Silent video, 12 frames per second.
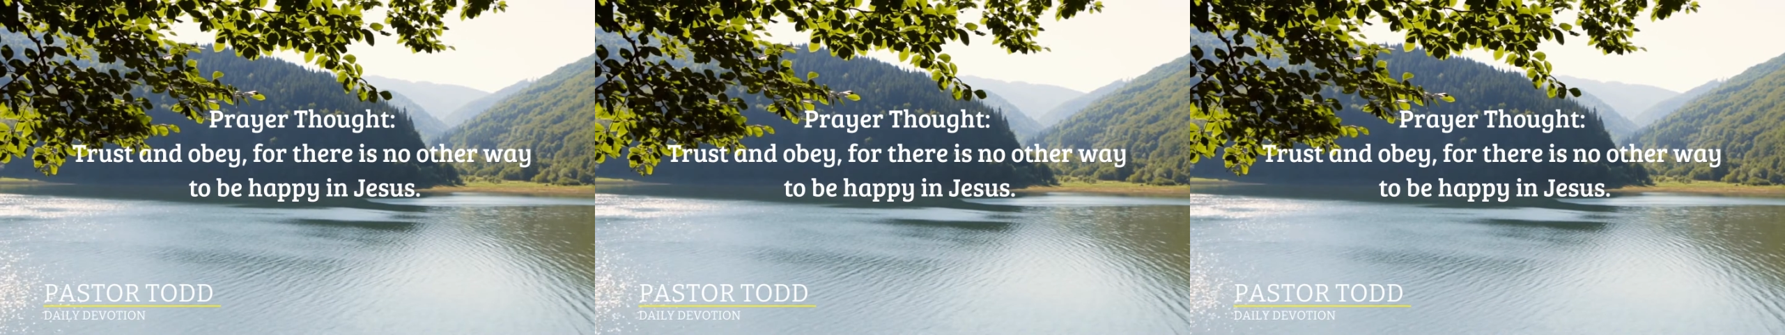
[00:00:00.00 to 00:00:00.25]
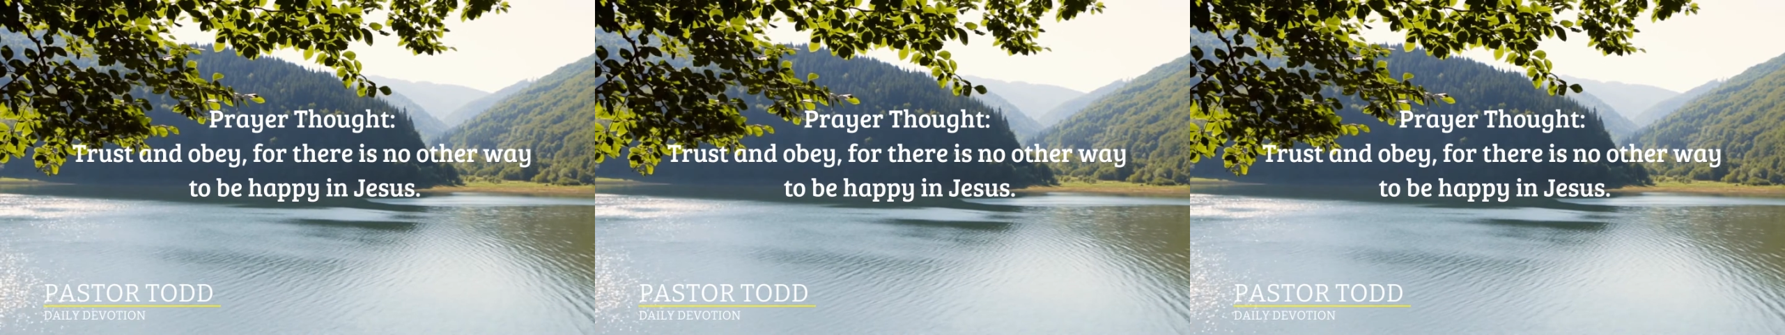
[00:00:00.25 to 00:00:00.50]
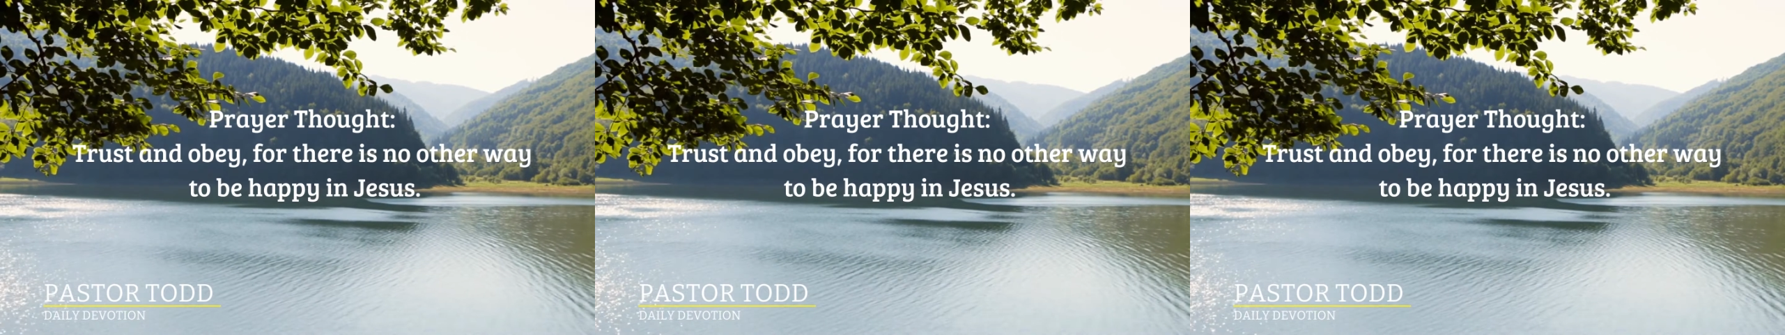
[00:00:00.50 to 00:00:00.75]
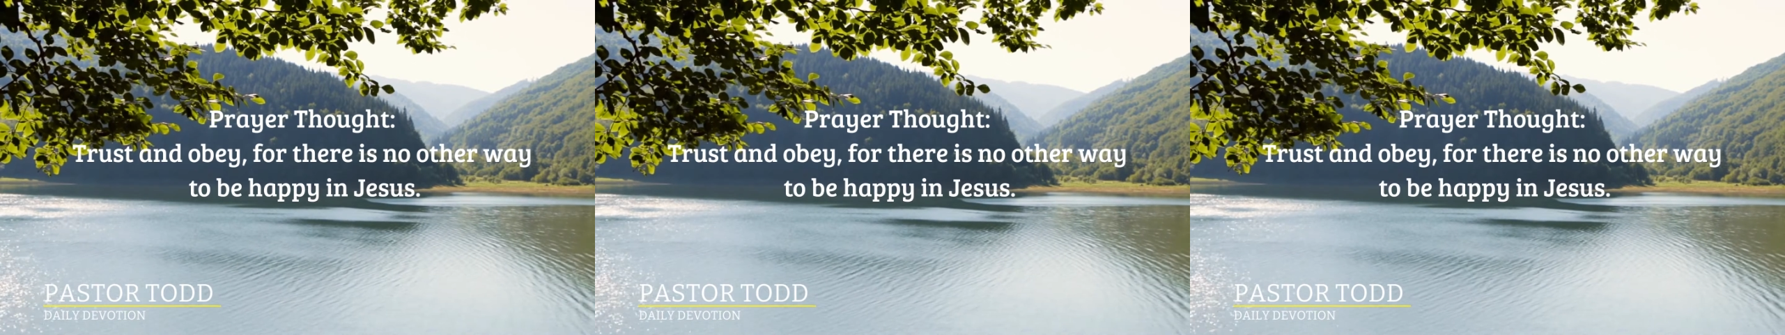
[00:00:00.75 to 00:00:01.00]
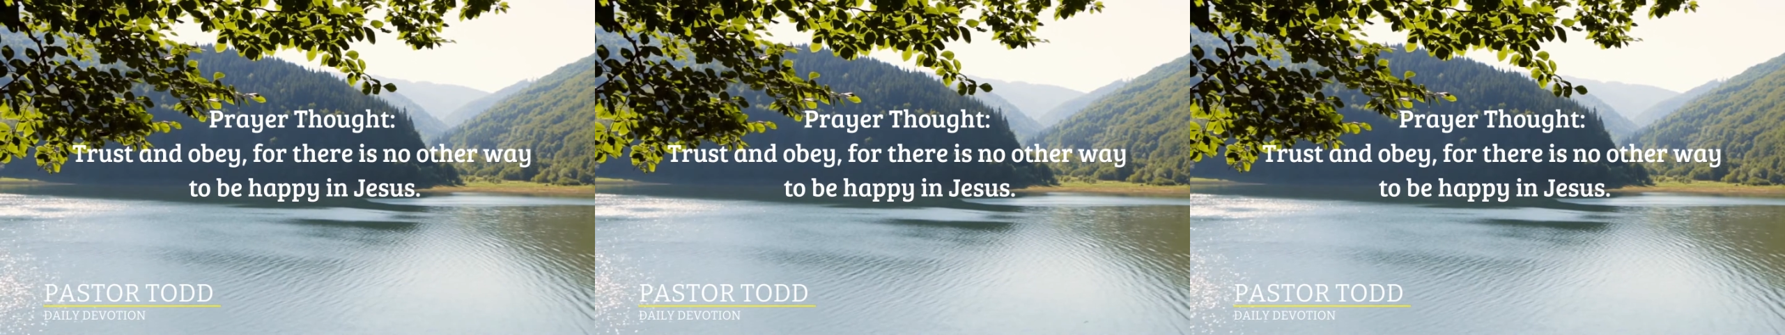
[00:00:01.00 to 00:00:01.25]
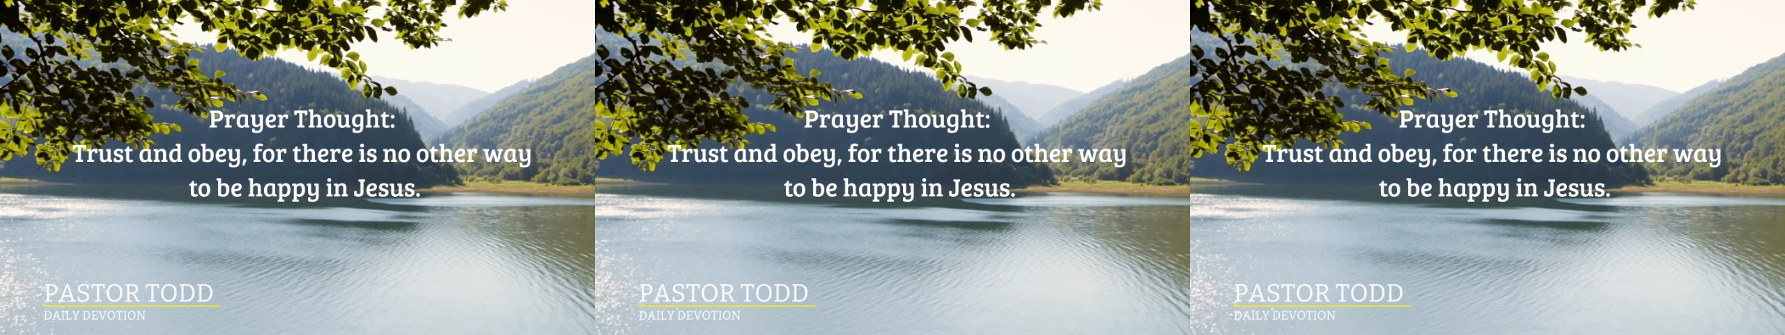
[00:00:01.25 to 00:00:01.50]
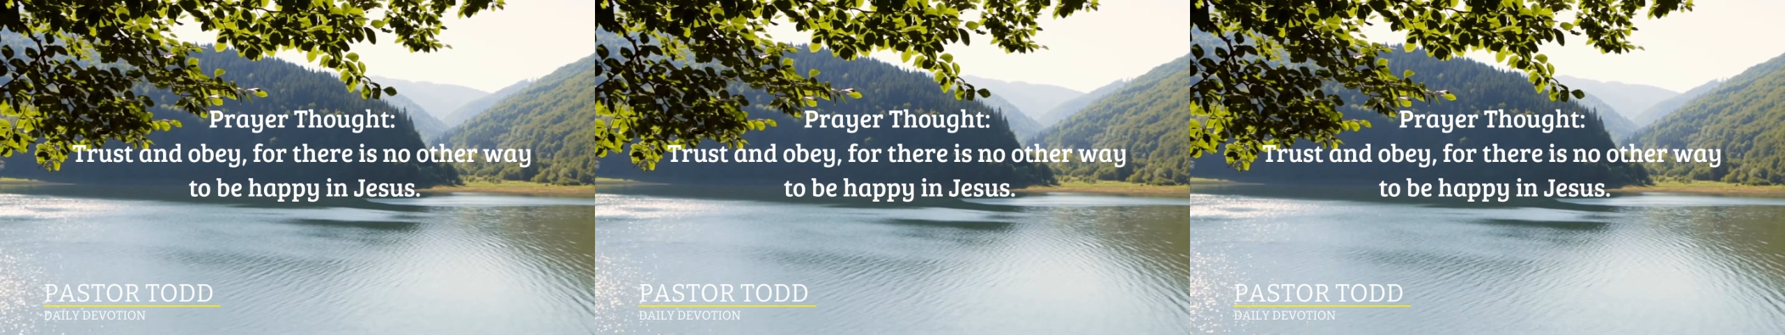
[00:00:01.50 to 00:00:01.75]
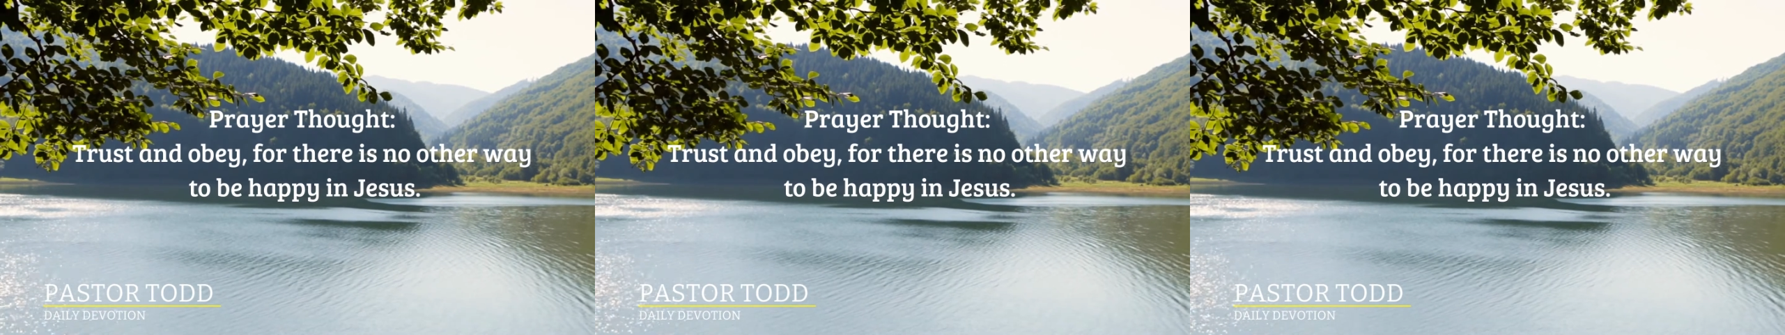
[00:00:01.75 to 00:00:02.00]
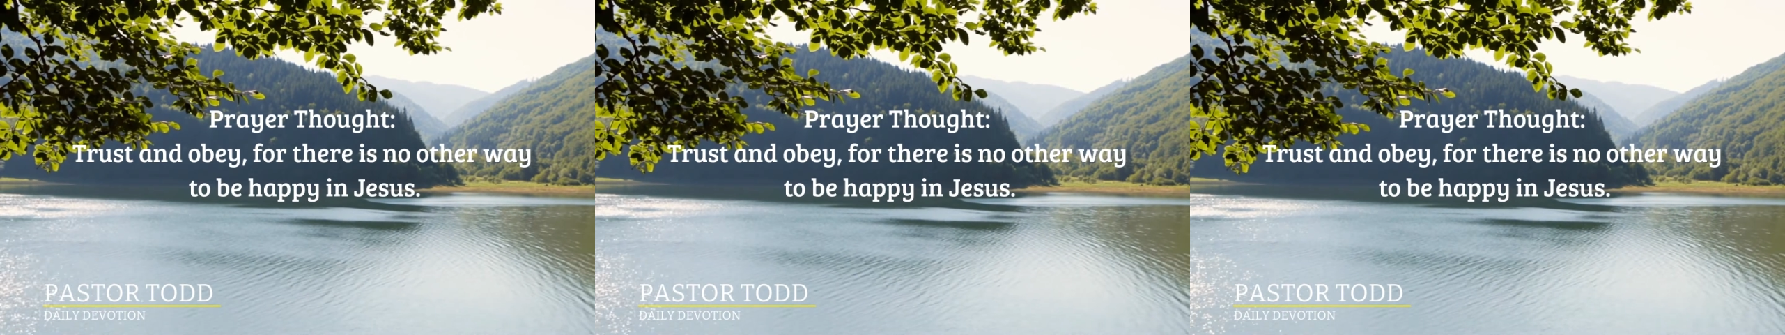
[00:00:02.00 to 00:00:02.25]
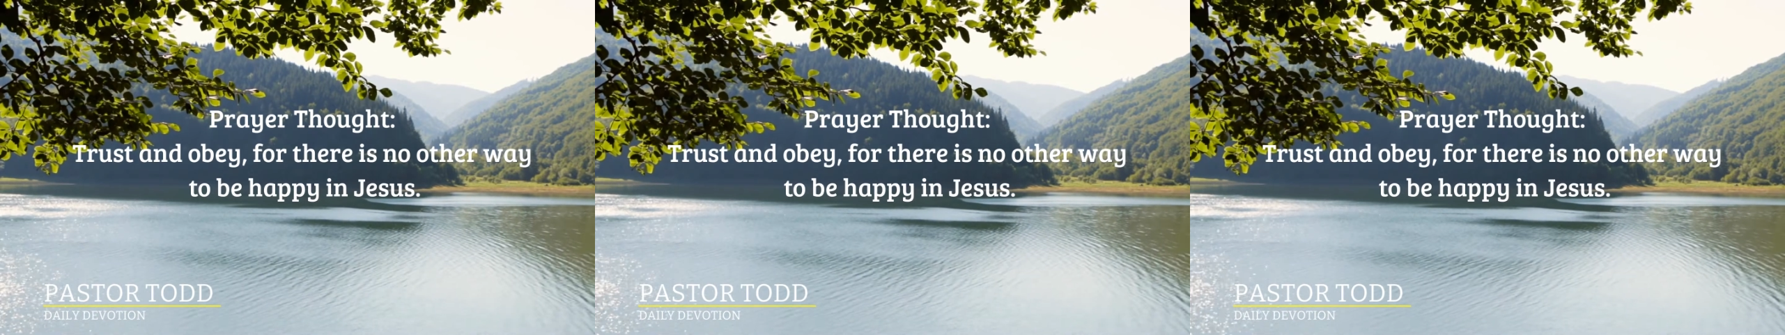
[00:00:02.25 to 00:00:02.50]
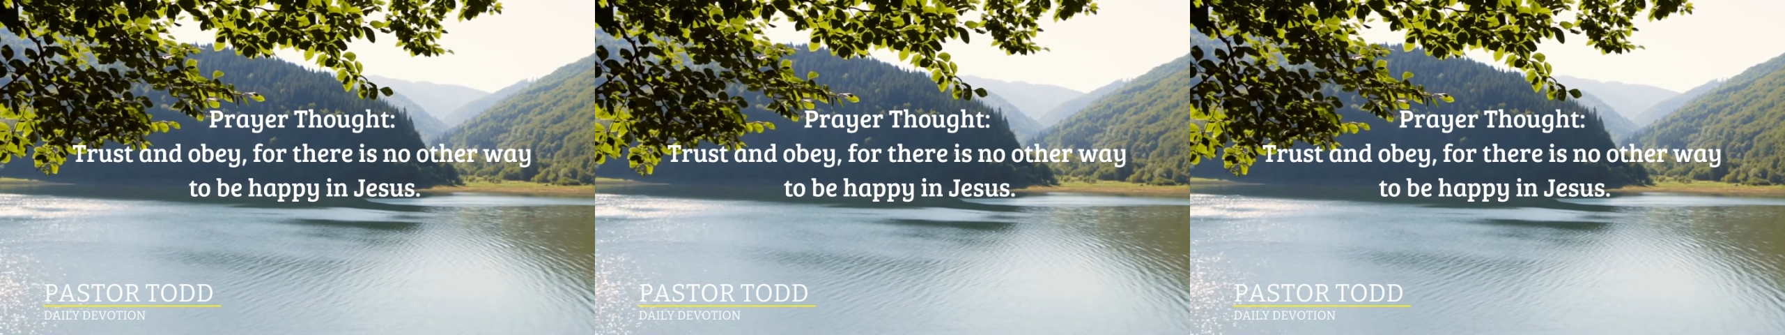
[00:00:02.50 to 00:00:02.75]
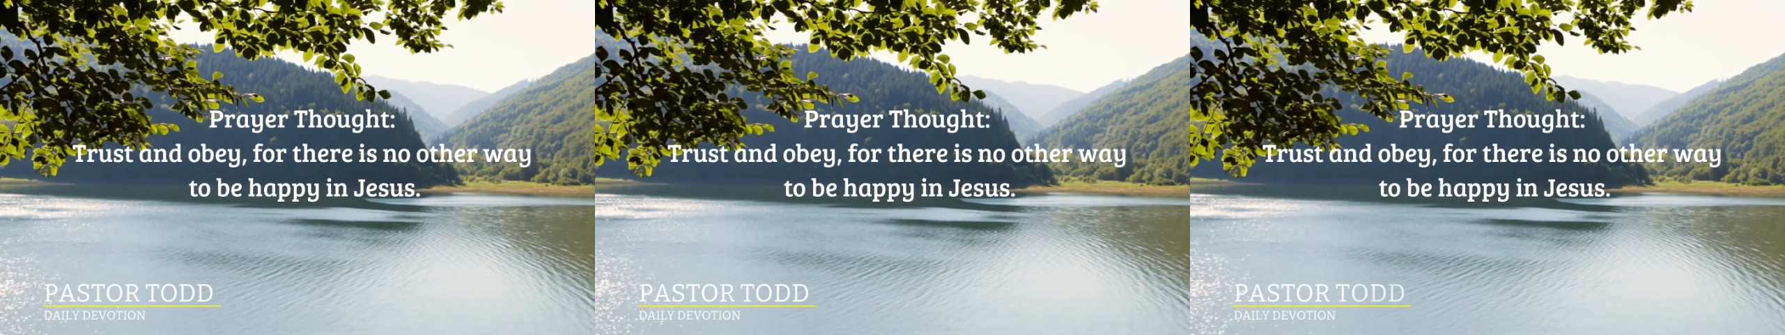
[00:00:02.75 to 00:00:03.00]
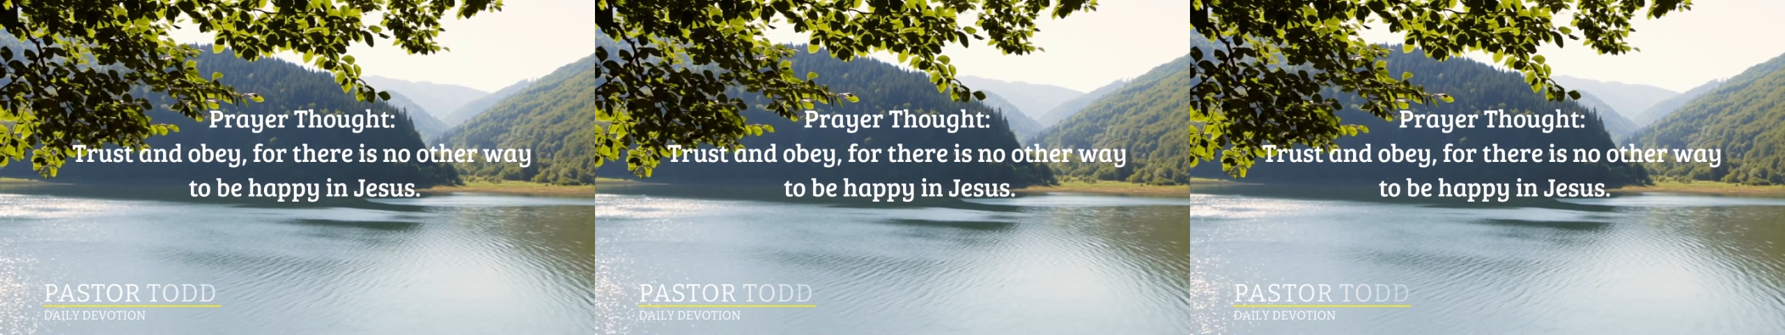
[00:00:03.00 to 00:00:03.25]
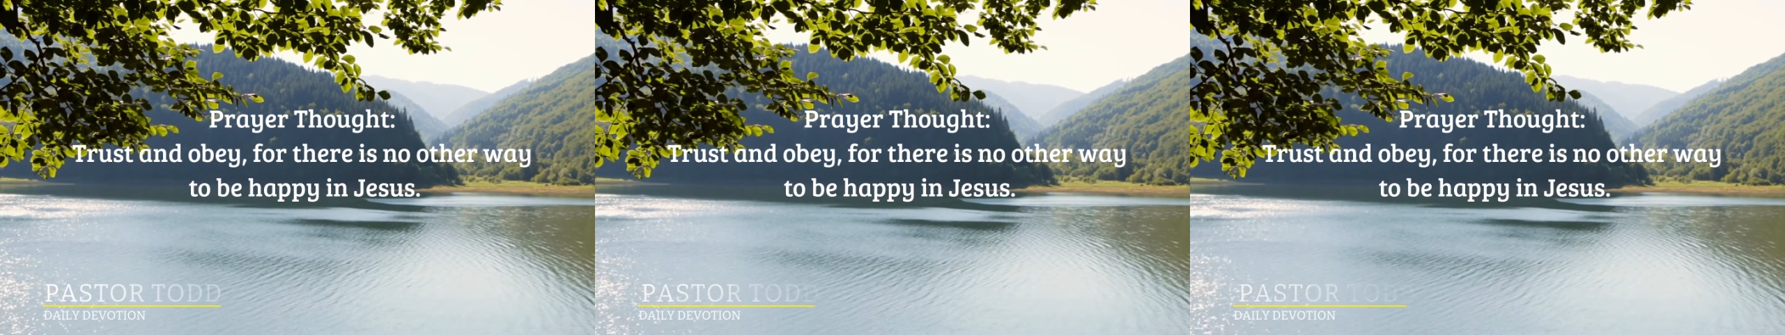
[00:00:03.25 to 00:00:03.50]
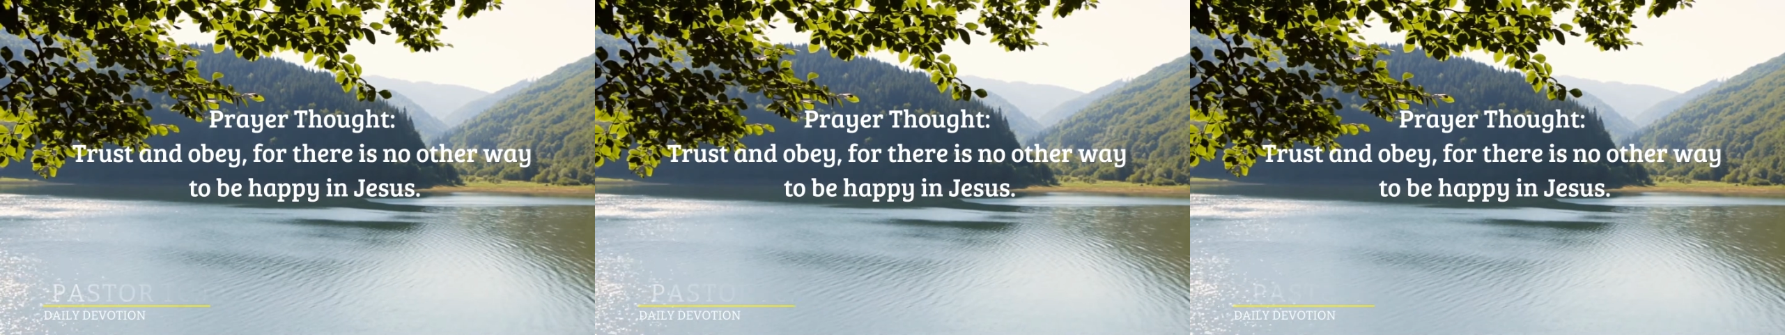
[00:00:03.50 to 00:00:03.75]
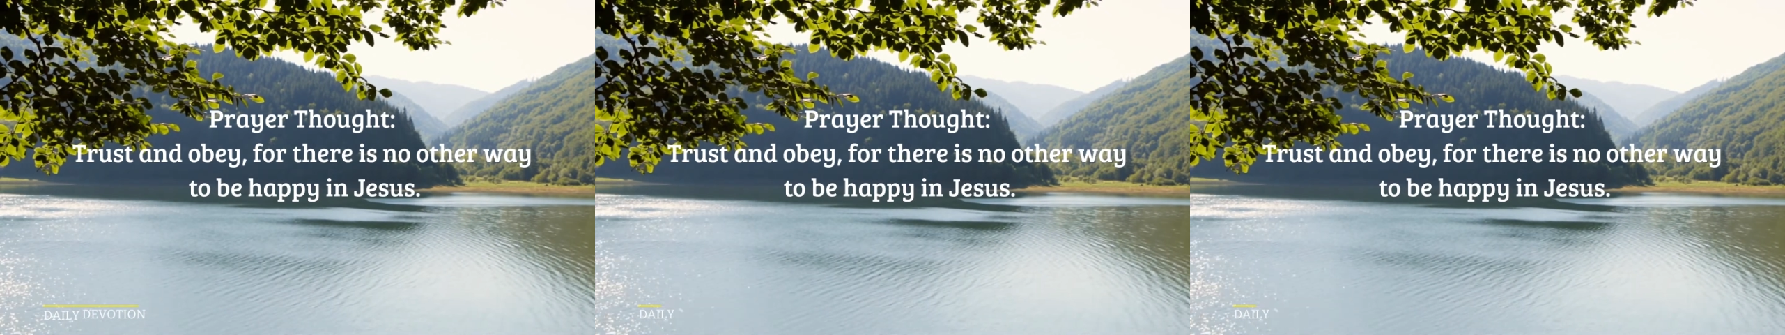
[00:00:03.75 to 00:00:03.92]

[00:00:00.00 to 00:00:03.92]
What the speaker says: [unreadable: no face in view]